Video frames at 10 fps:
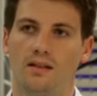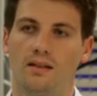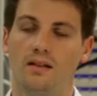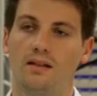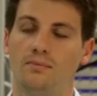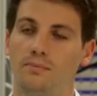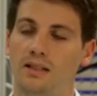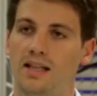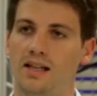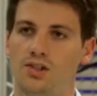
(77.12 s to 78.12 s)
The
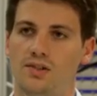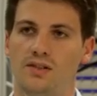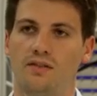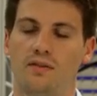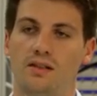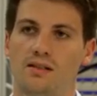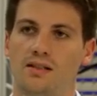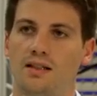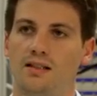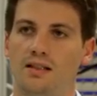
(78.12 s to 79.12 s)
implications of this
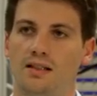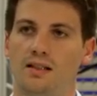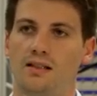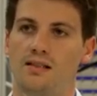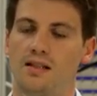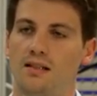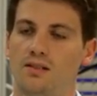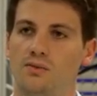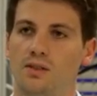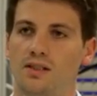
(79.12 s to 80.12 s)
technique extend
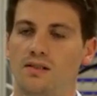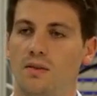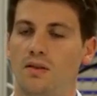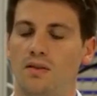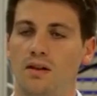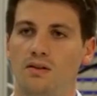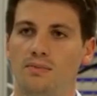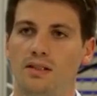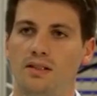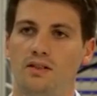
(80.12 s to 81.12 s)
towards the
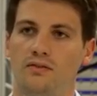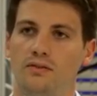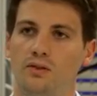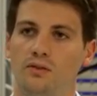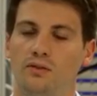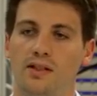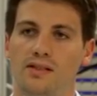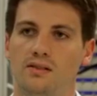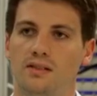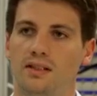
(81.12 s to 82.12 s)
therapy of
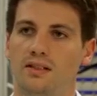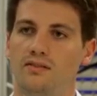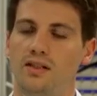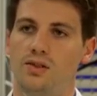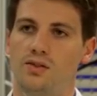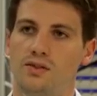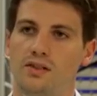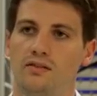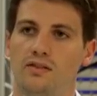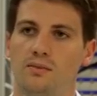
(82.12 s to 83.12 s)
neurovascular, infectious,
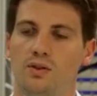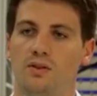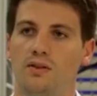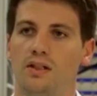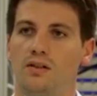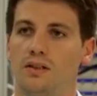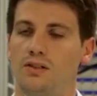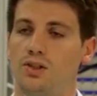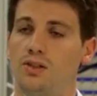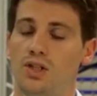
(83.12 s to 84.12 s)
inflammatory or
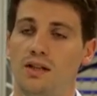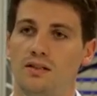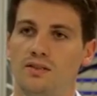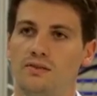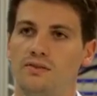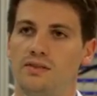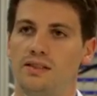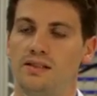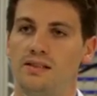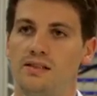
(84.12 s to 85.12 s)
degenerative
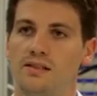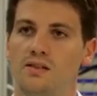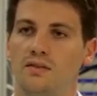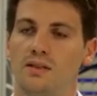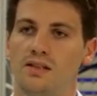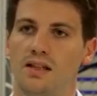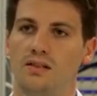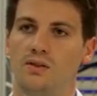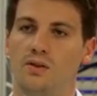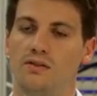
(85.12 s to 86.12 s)
diseases of the
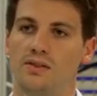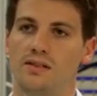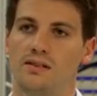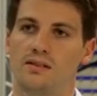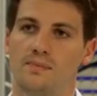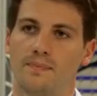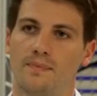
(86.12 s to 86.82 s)
central nervous system,